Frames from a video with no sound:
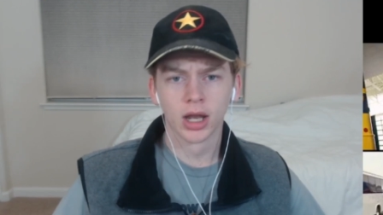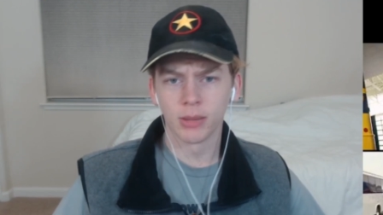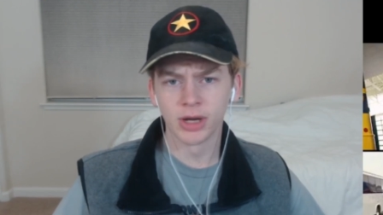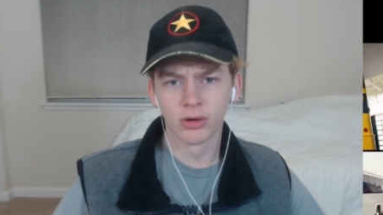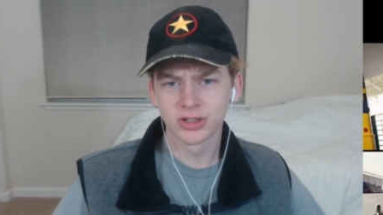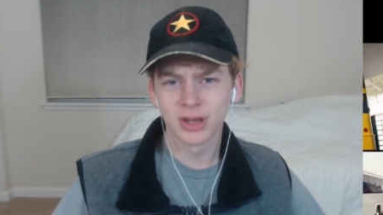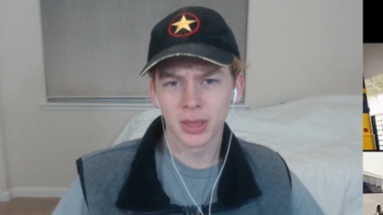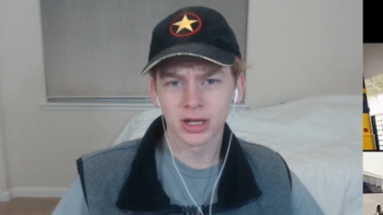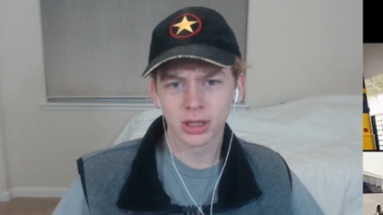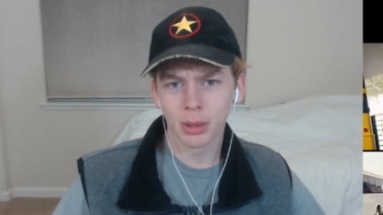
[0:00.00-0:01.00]
Let me know what you
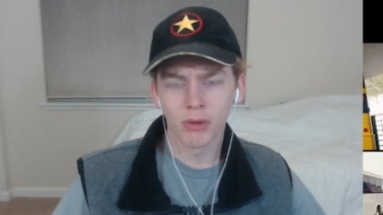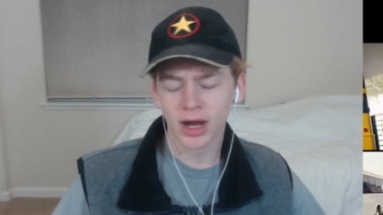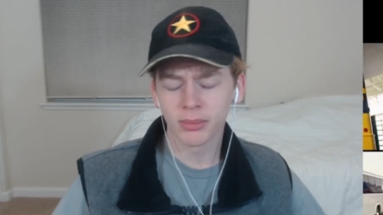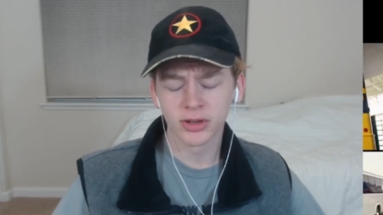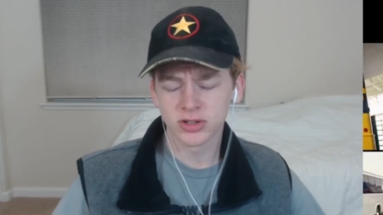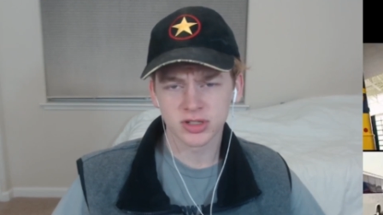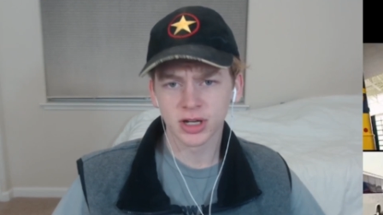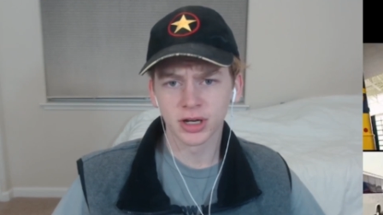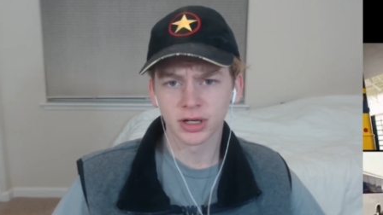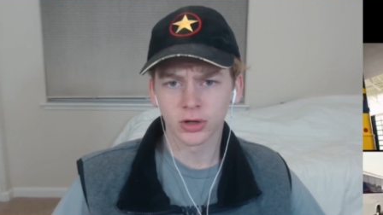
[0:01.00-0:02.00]
think either way. I'm
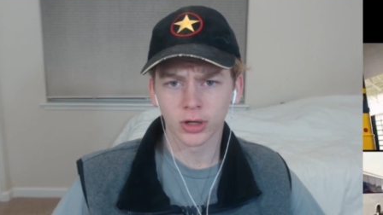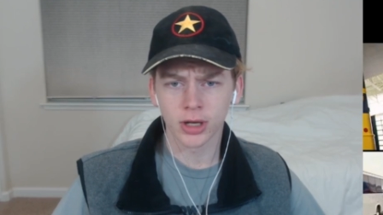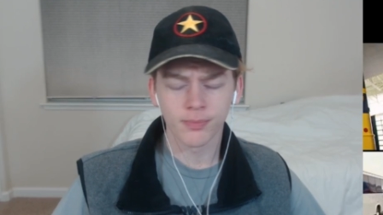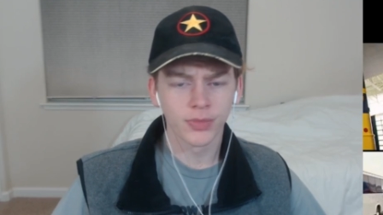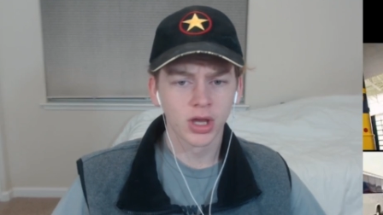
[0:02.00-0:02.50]
interested in hearing it.